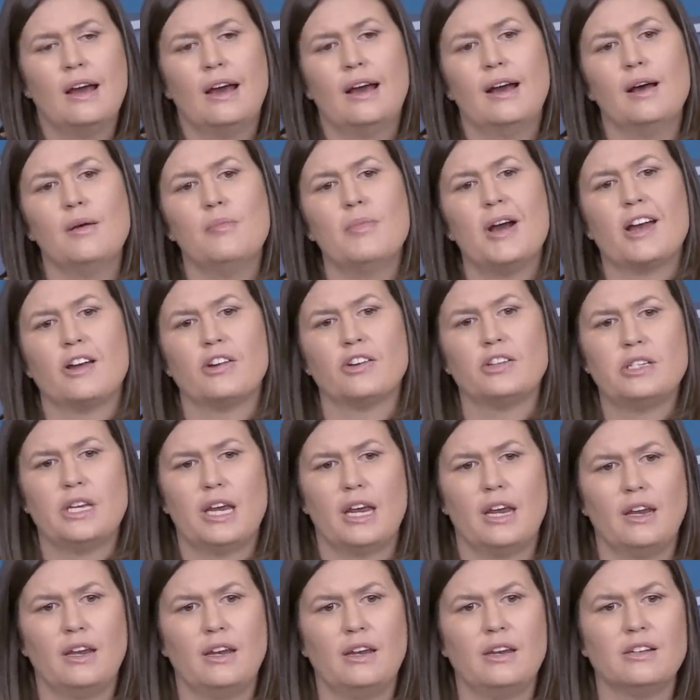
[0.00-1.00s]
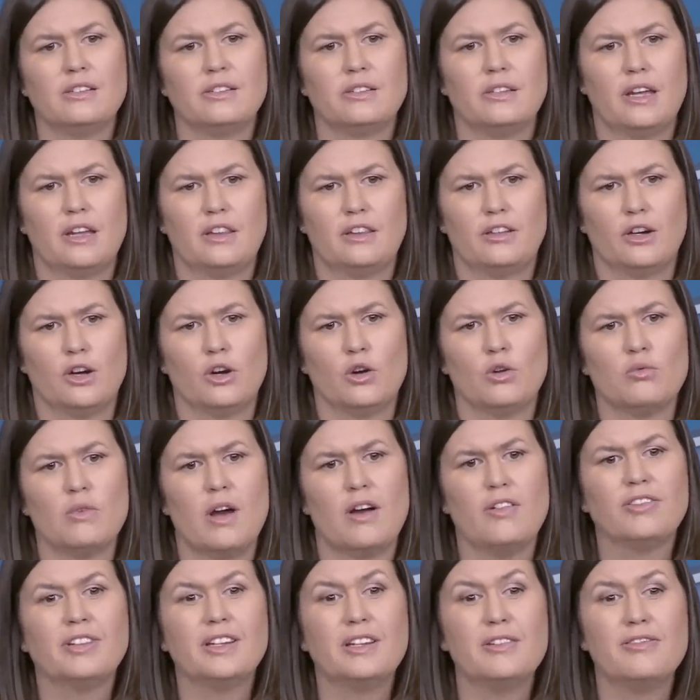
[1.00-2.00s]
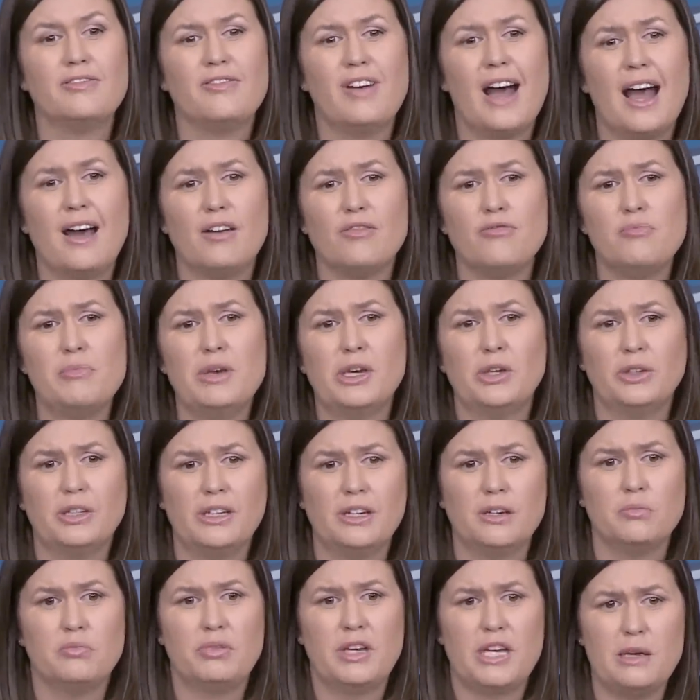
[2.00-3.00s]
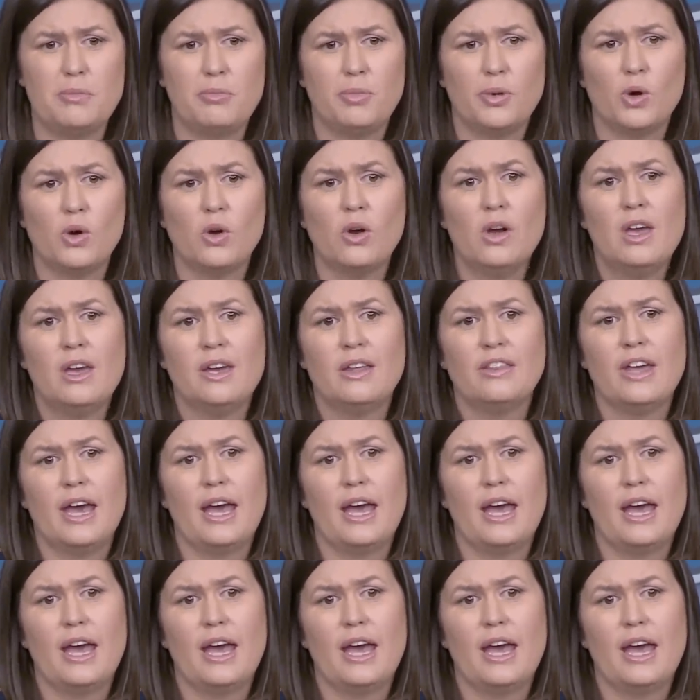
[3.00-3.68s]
My understanding is that there are roughly 5 million people